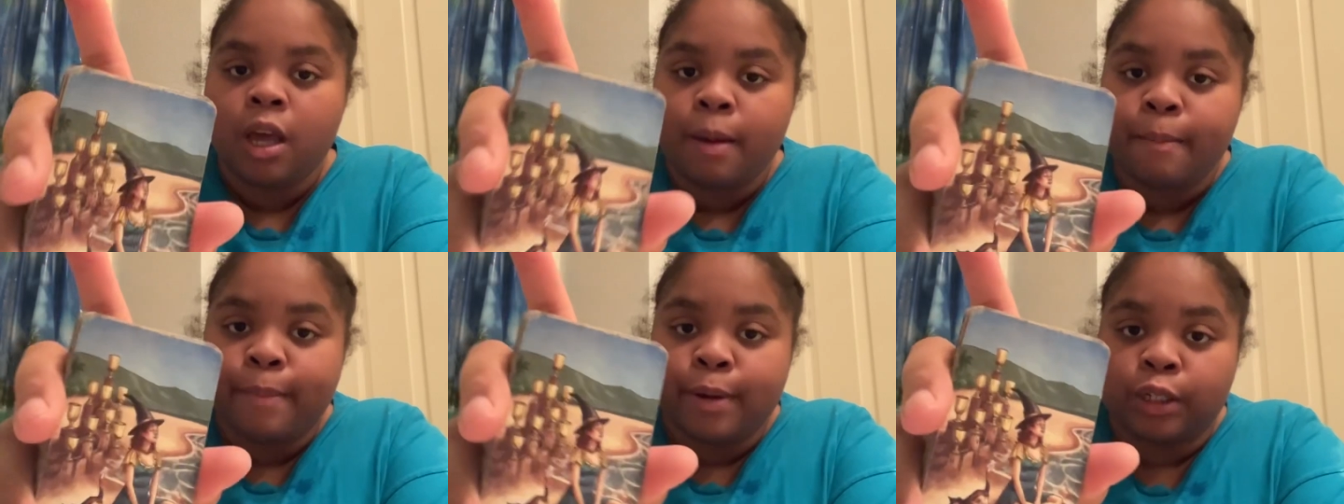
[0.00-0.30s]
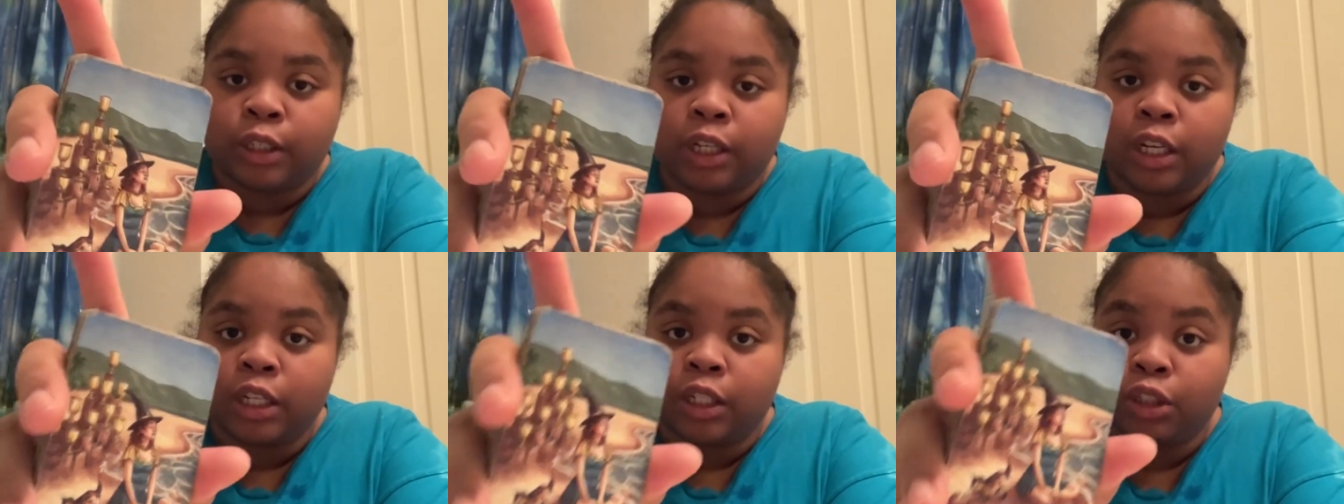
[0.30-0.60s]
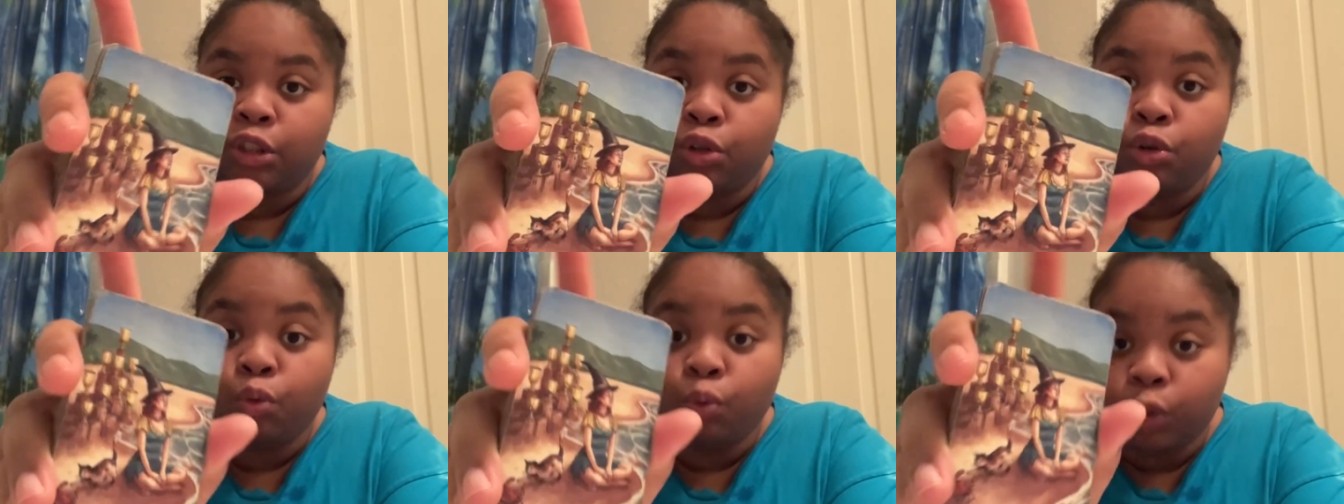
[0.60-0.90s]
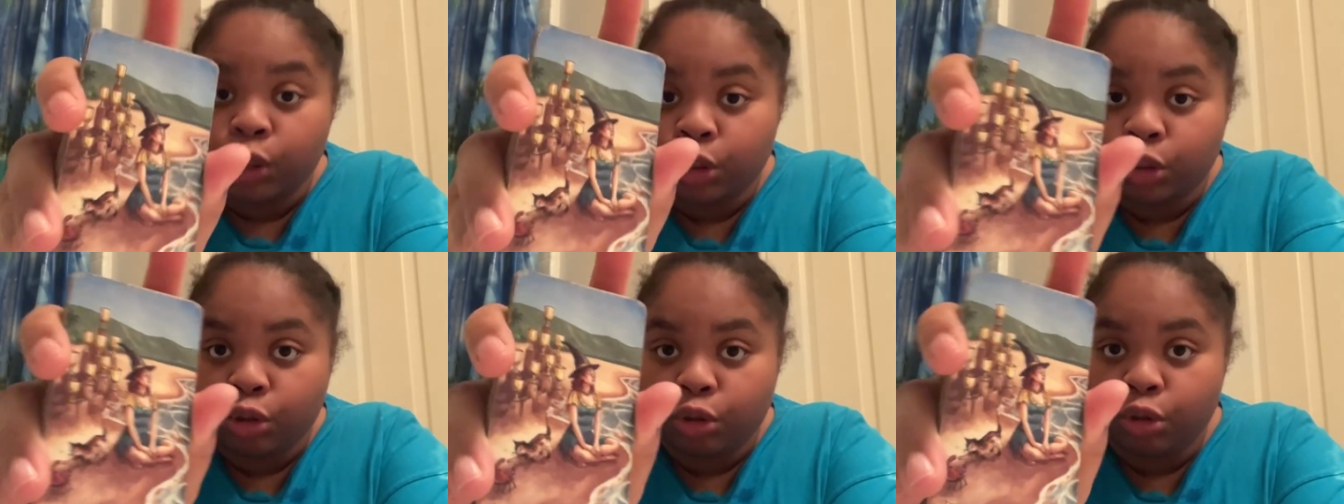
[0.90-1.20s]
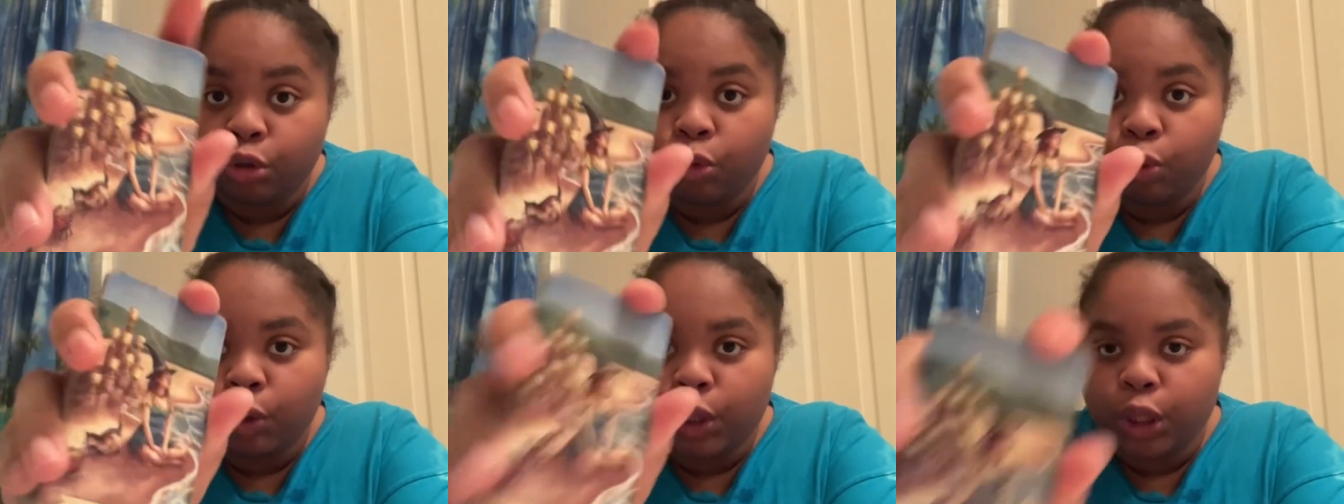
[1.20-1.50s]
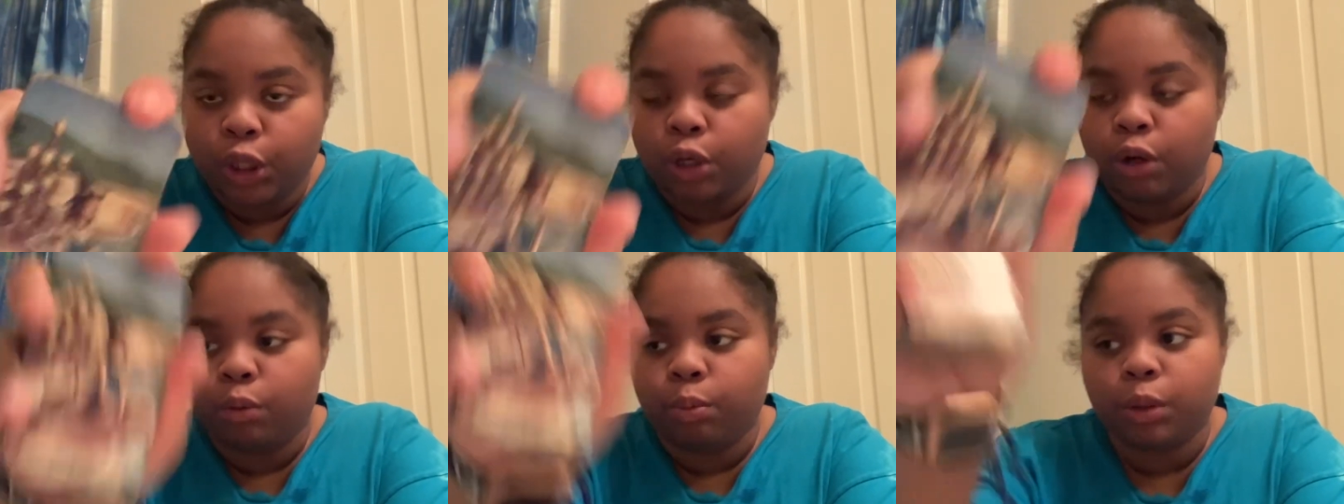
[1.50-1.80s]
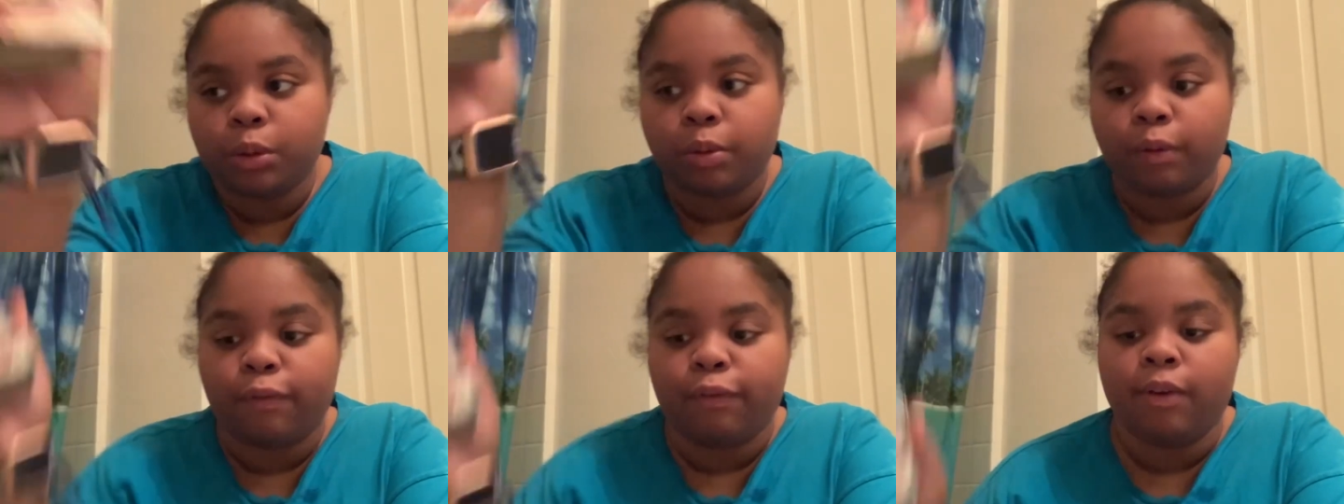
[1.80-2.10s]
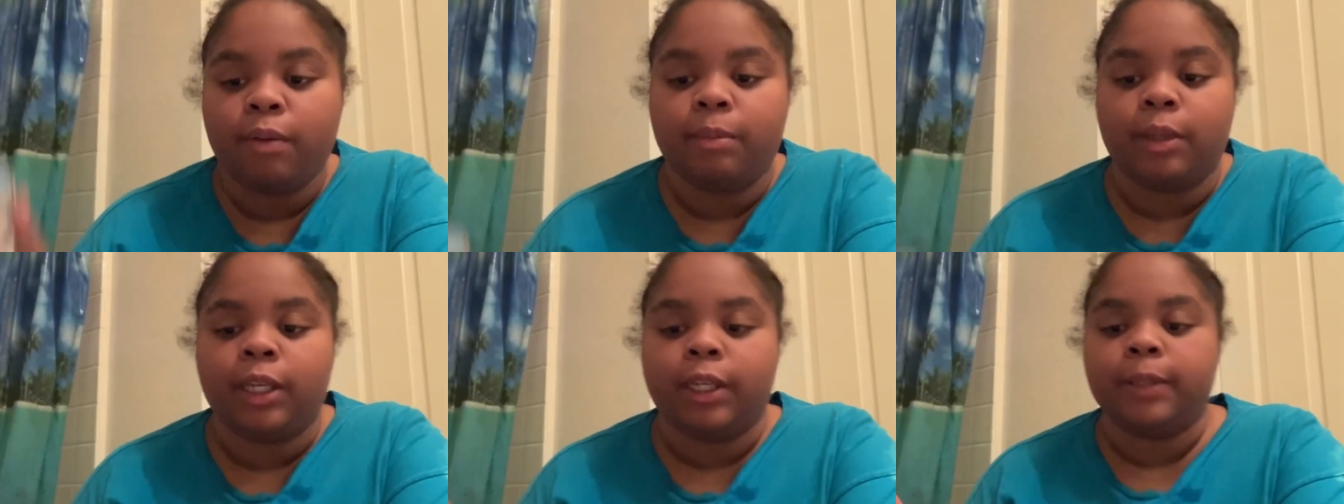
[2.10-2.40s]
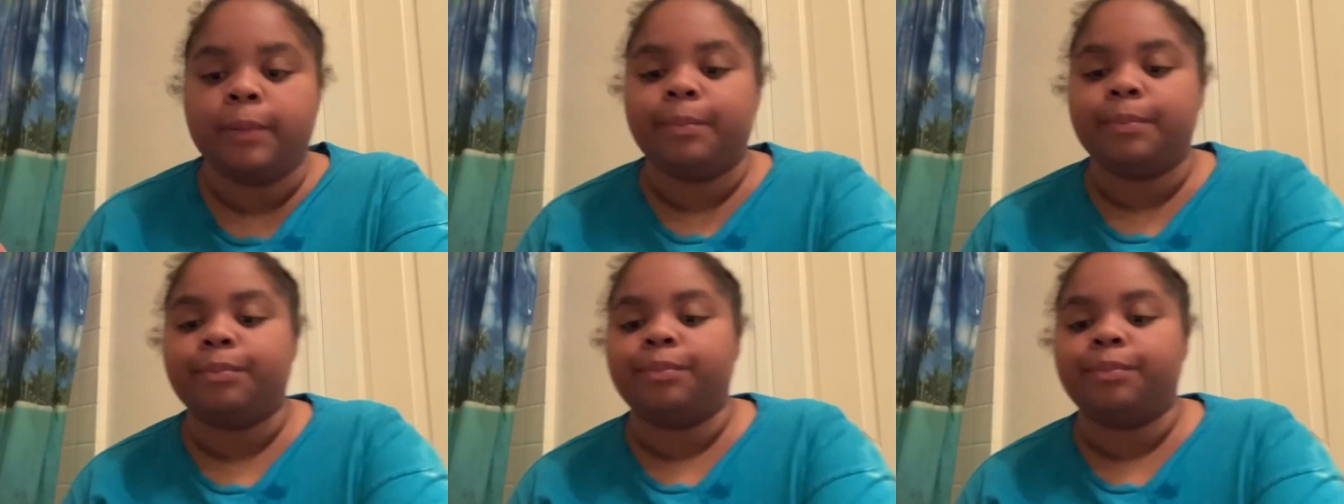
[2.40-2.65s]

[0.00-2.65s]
But because you wish, you with your wish fulfillment.